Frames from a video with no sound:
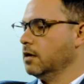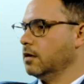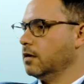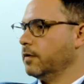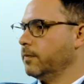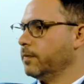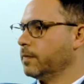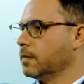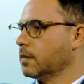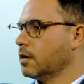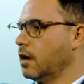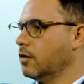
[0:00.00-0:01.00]

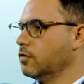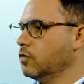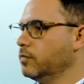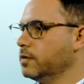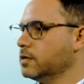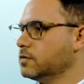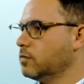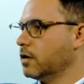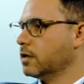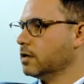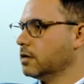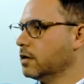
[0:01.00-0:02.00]
Our group is
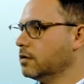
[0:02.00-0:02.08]
working